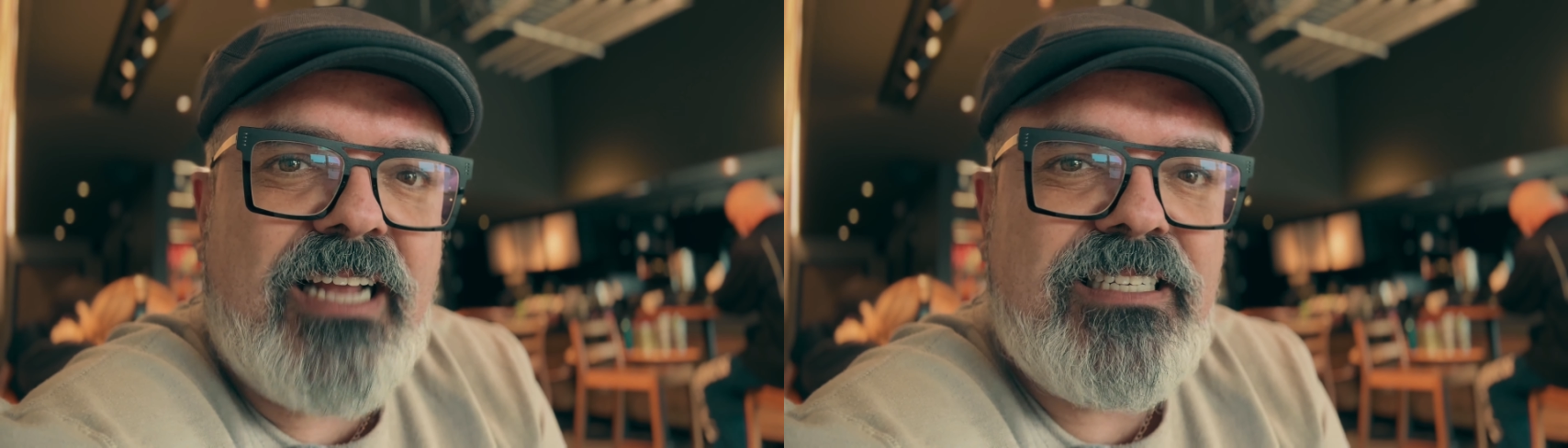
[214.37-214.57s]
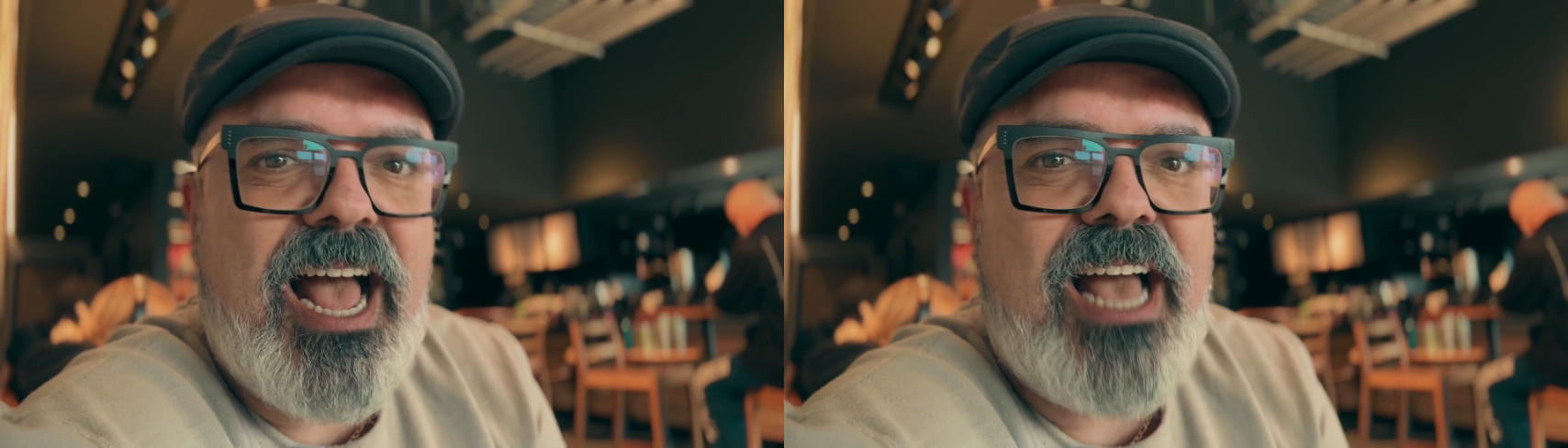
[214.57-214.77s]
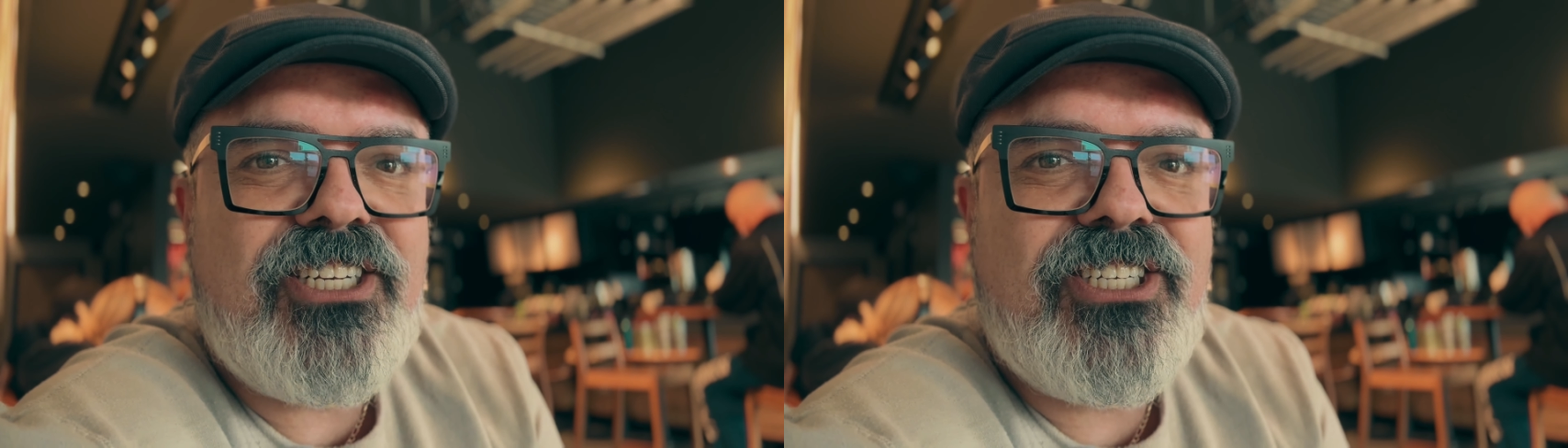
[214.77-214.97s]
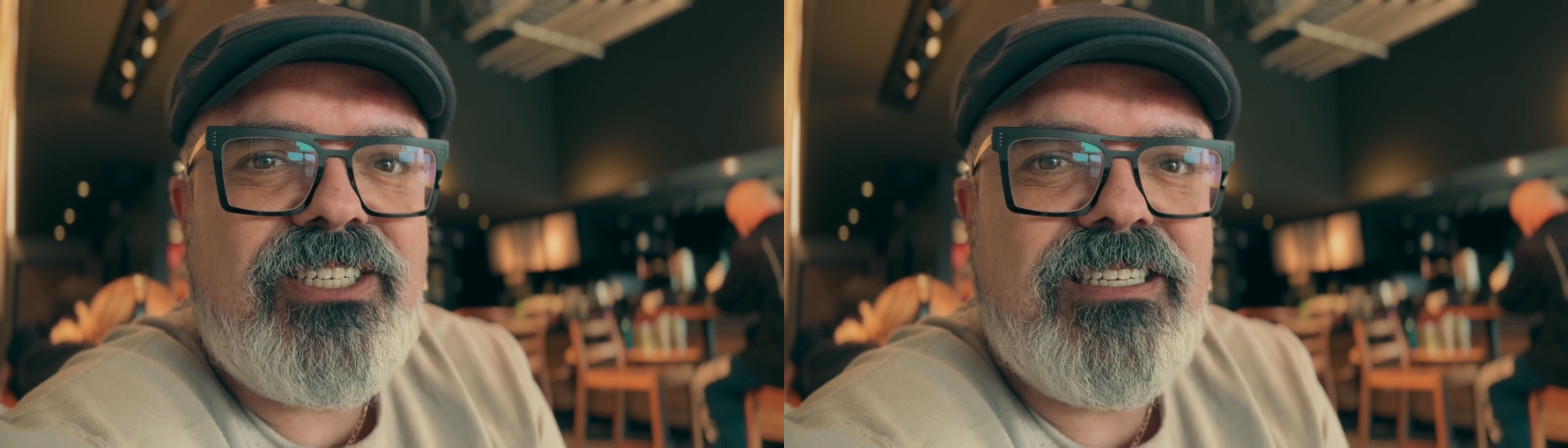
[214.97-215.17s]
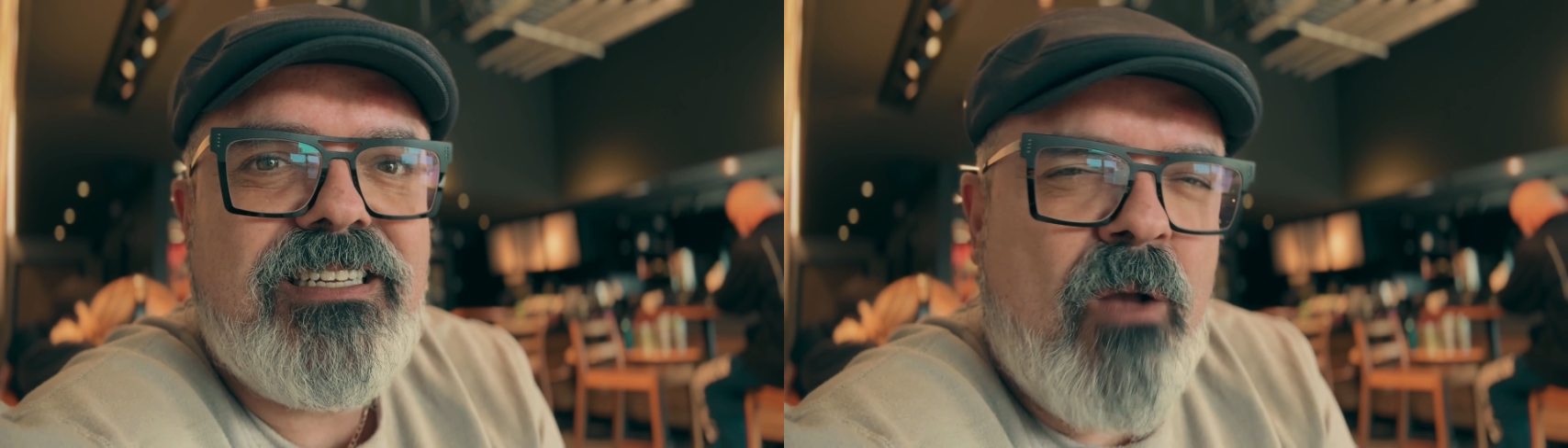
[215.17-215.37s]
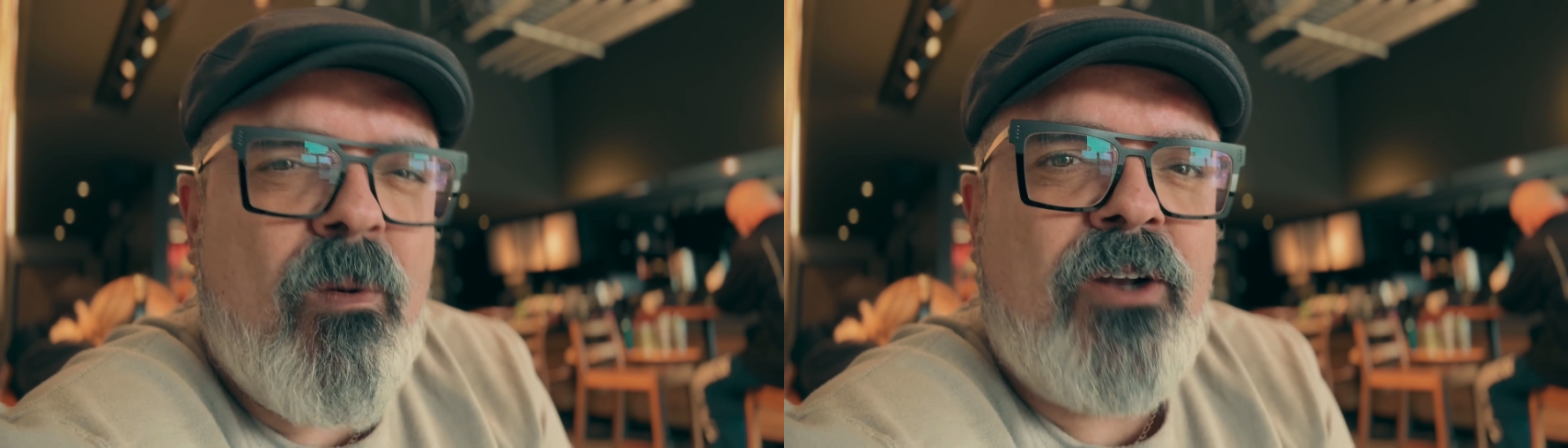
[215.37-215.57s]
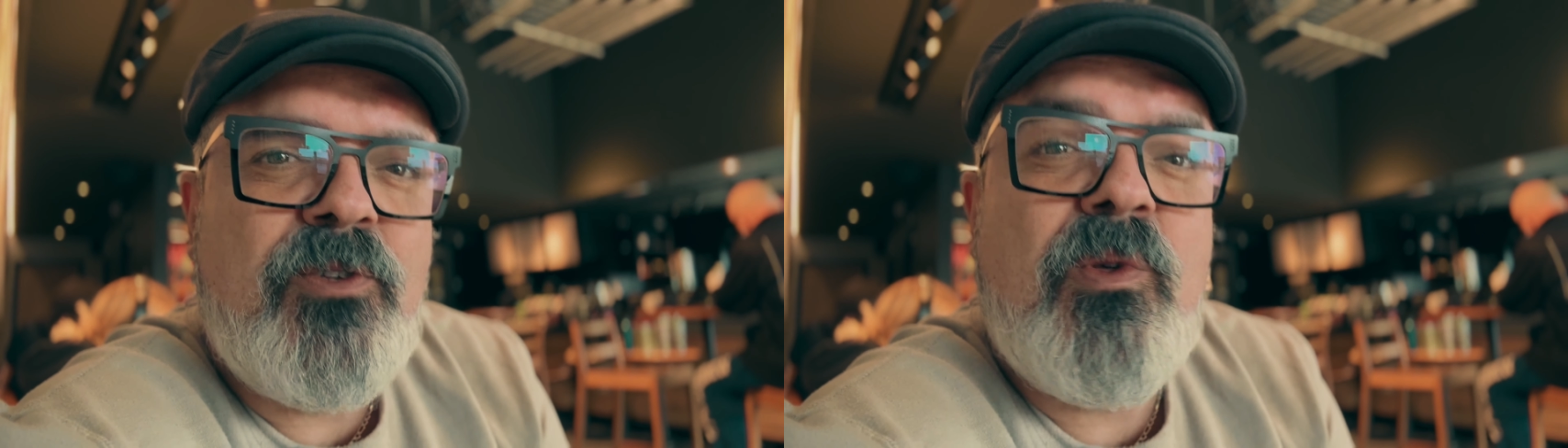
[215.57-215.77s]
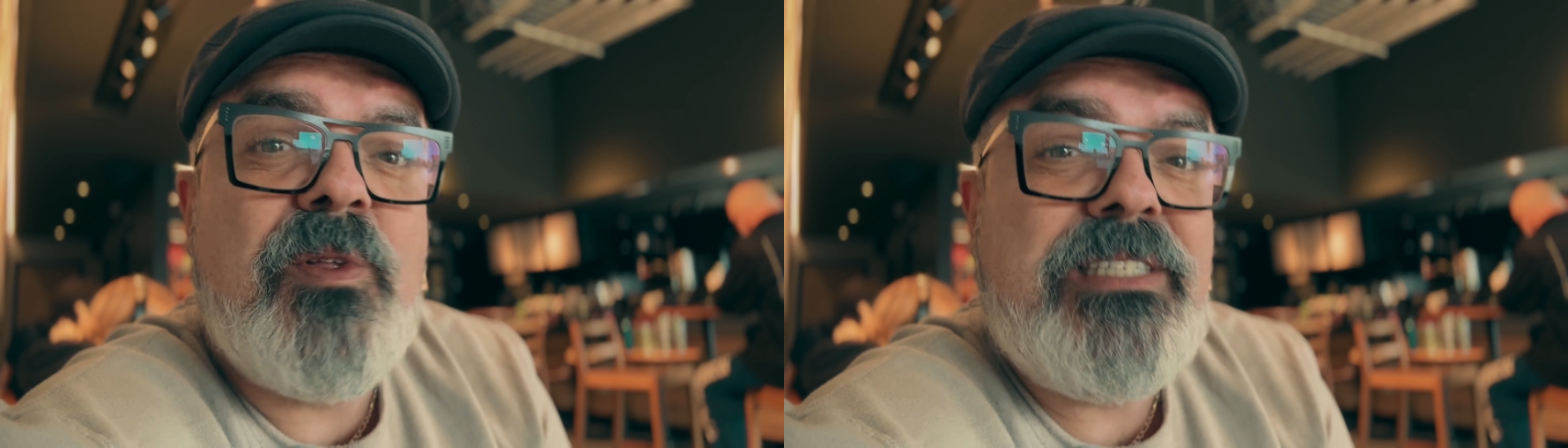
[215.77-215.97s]
attached. I want
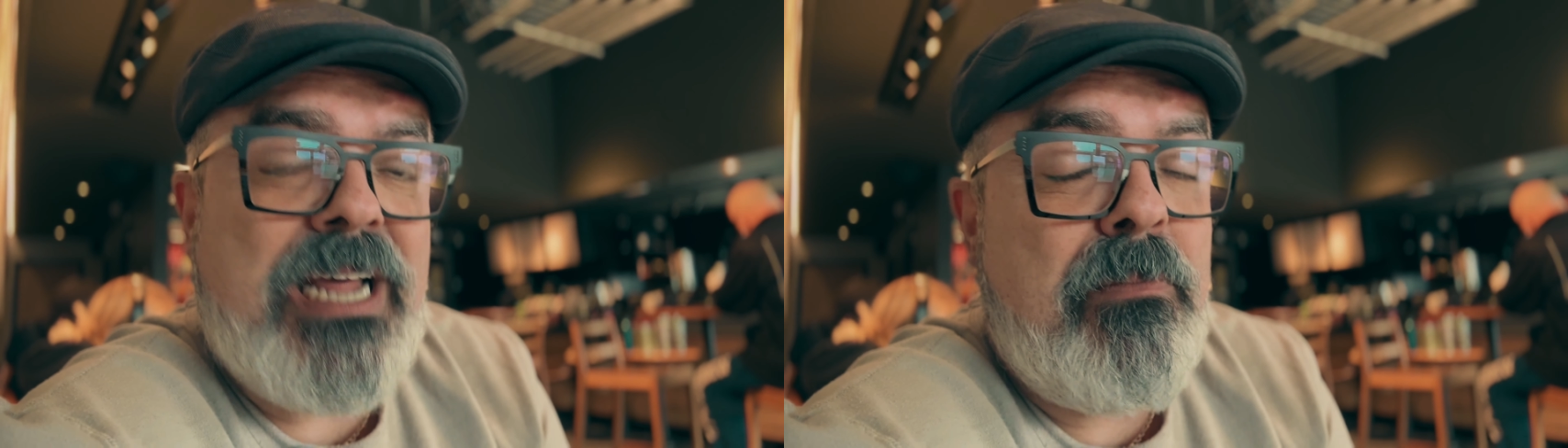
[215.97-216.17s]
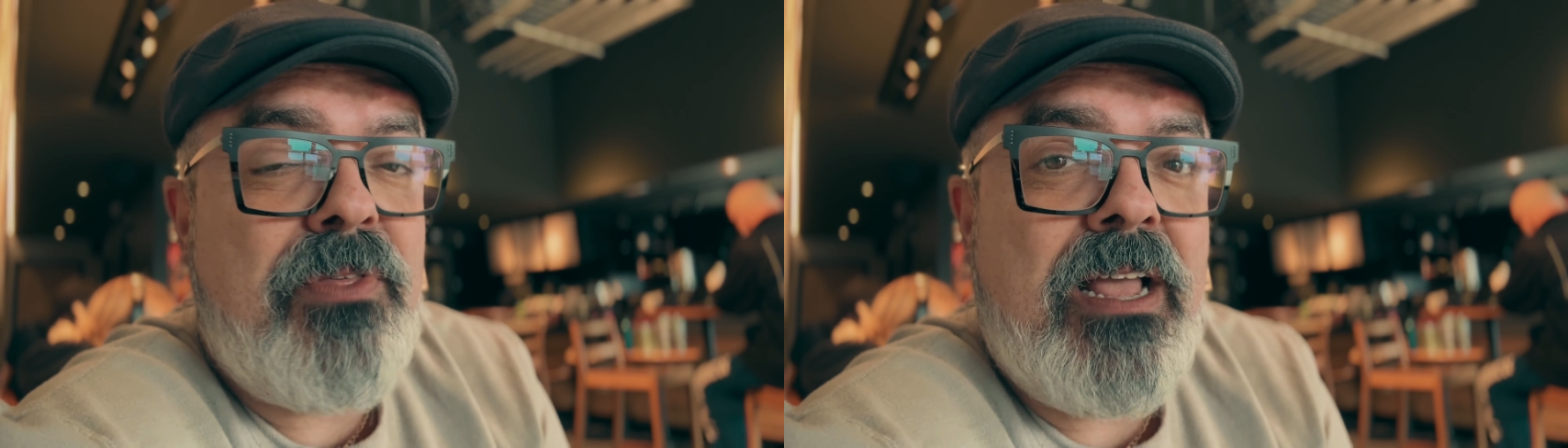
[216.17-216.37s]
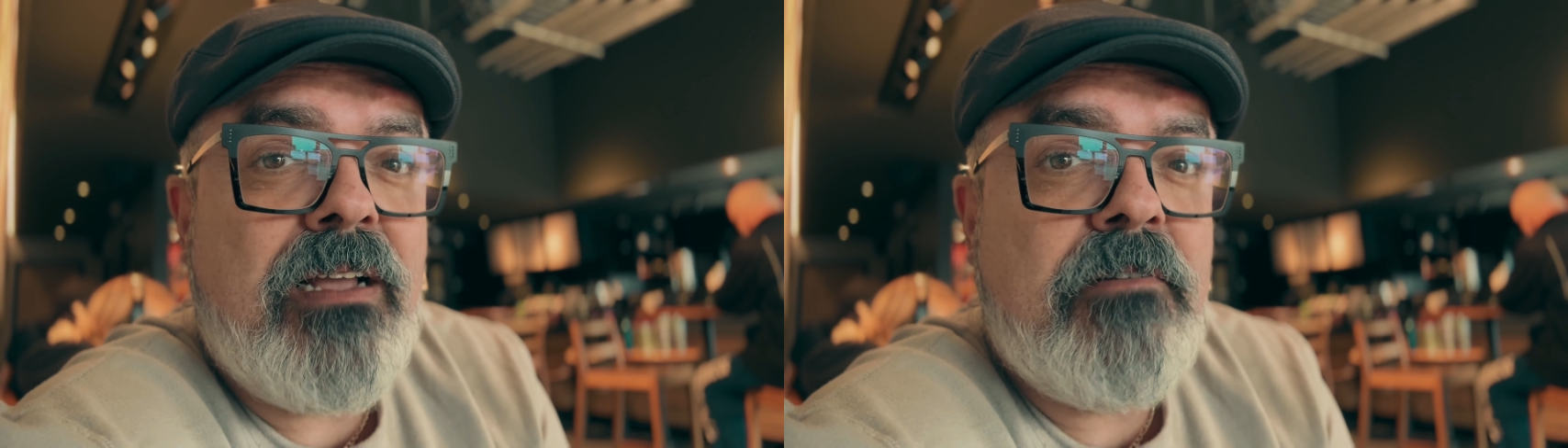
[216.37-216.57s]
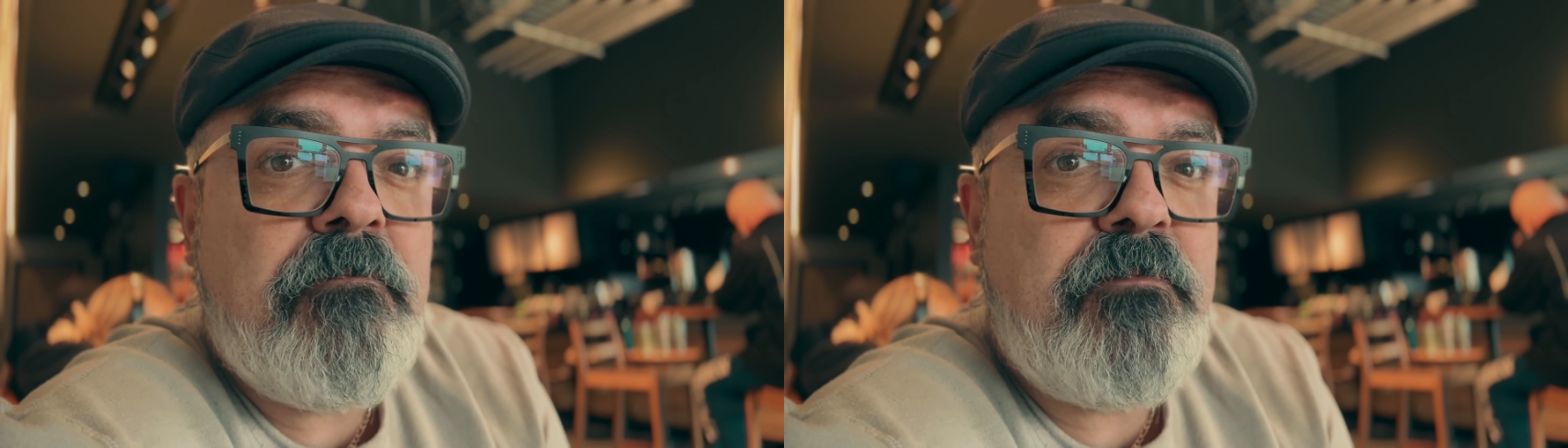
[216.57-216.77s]
to do the same thing.